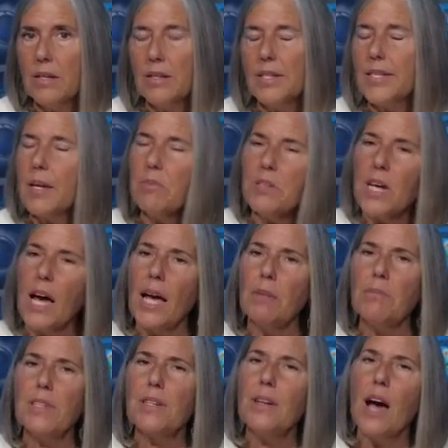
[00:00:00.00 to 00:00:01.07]

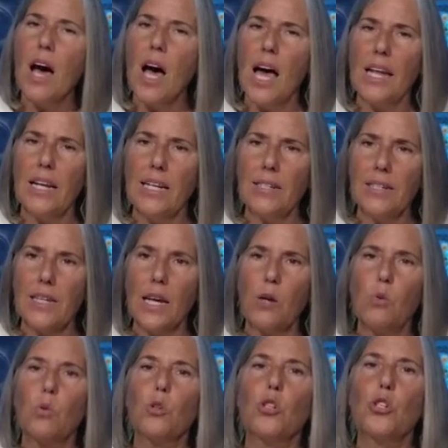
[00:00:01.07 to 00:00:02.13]
Sometimes not. It's like
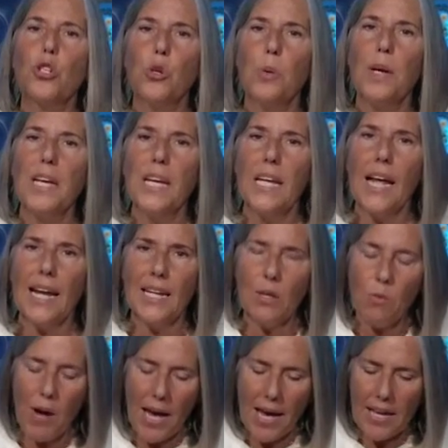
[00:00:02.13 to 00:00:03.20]
we're doing it
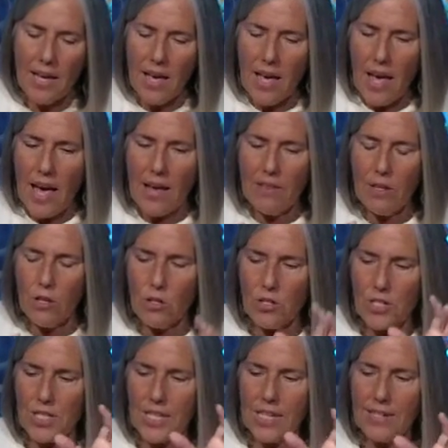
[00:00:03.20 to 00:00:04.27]
anyway, and
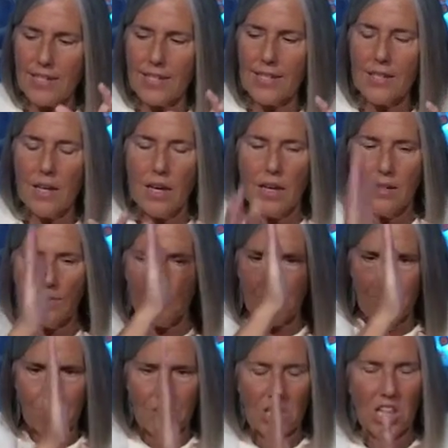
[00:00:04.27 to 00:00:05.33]
there's this
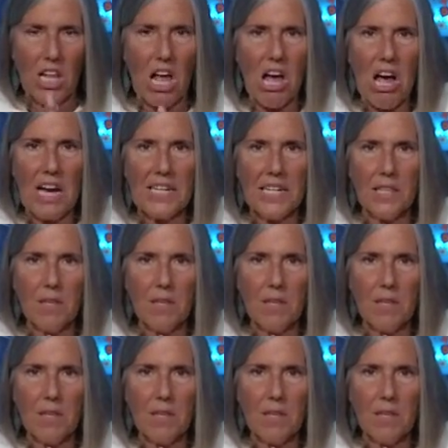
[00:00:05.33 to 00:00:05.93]
line